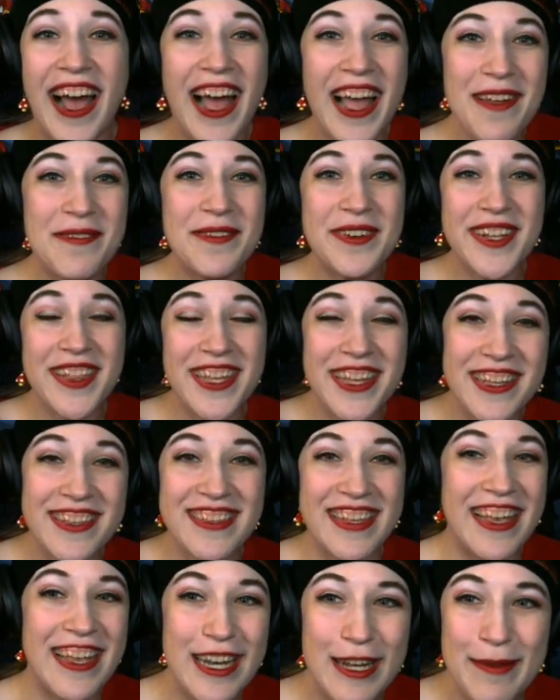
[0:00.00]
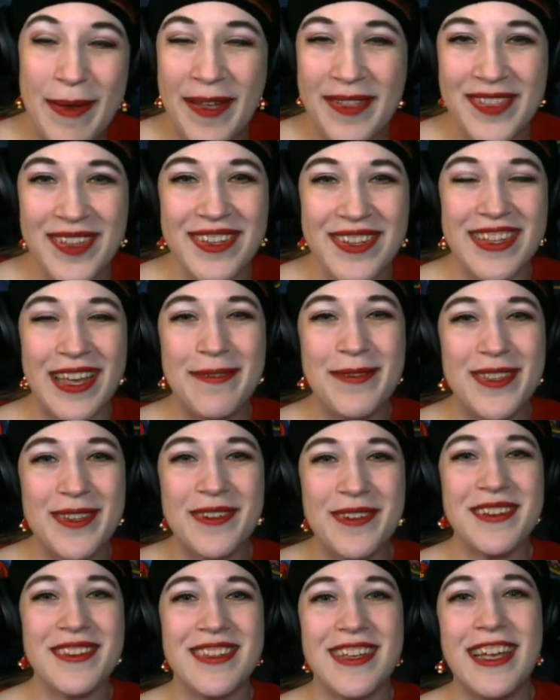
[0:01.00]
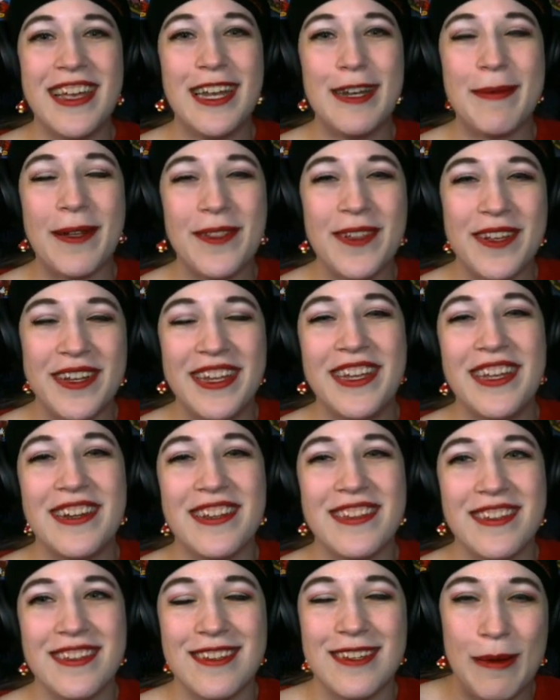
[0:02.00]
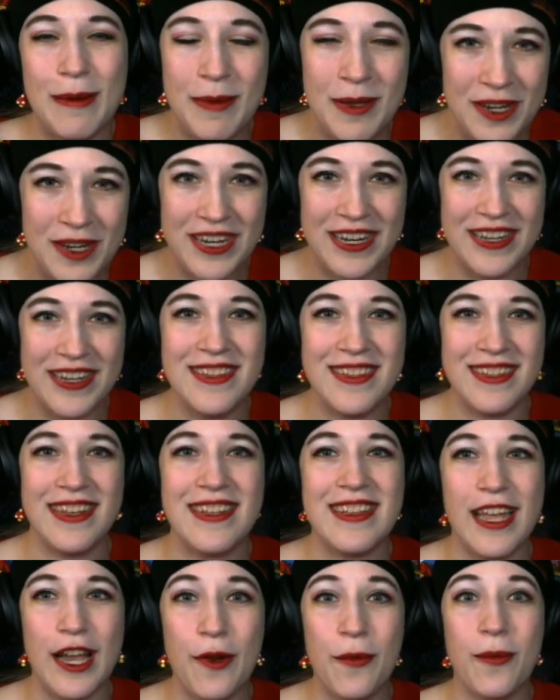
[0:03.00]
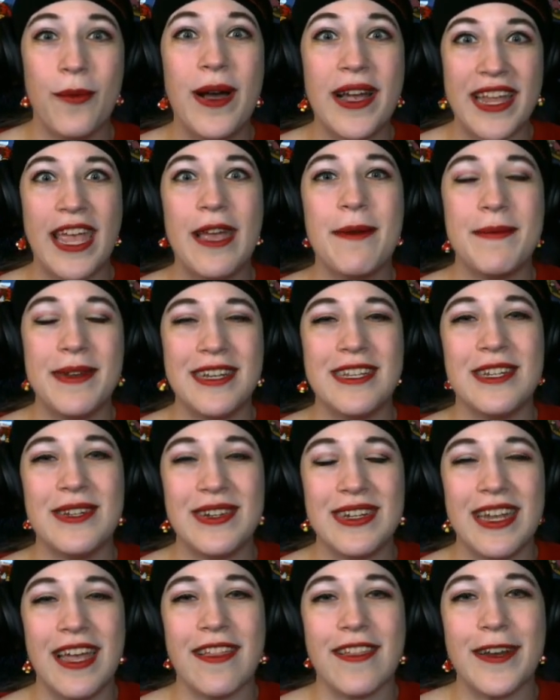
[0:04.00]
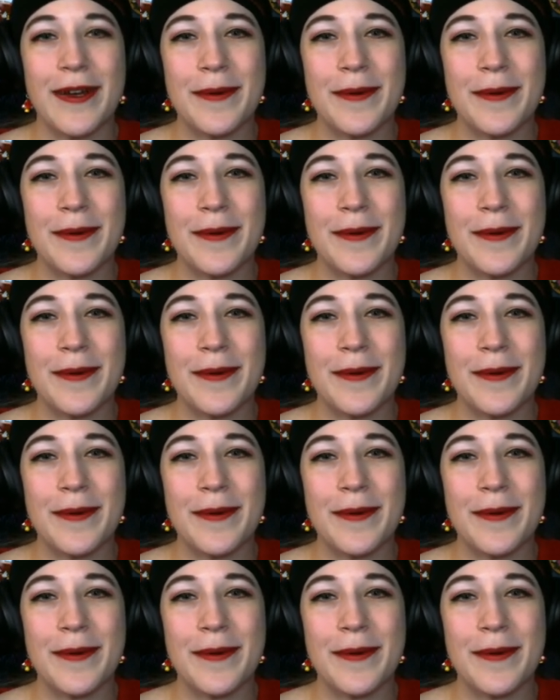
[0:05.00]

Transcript: I'm really excited about this. I'm so excited about looking at us as a community and seeing, like, what can we do together.